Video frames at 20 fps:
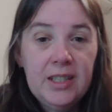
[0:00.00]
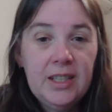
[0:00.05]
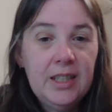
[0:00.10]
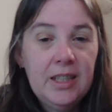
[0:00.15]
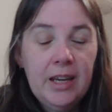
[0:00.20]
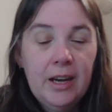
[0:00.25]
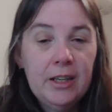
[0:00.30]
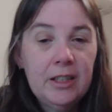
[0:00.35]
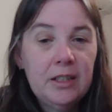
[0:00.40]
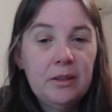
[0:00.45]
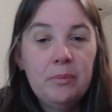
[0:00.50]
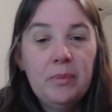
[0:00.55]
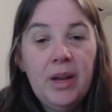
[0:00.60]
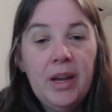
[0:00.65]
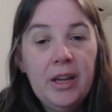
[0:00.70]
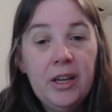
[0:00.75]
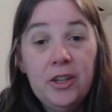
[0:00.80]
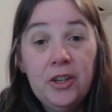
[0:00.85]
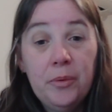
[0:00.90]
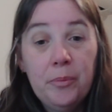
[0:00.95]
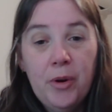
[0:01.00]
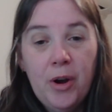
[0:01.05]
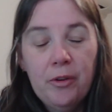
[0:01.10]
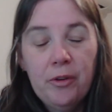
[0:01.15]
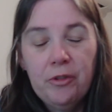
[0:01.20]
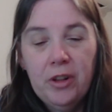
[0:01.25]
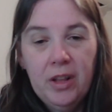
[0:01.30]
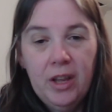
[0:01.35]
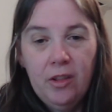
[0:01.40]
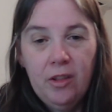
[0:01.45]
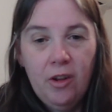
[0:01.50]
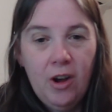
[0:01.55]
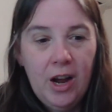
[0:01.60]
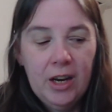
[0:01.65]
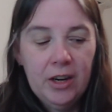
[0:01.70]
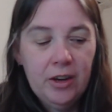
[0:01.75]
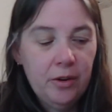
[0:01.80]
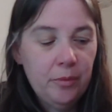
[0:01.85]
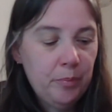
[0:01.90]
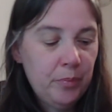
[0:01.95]
in that to me, and you might really
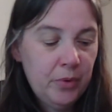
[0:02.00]
like it,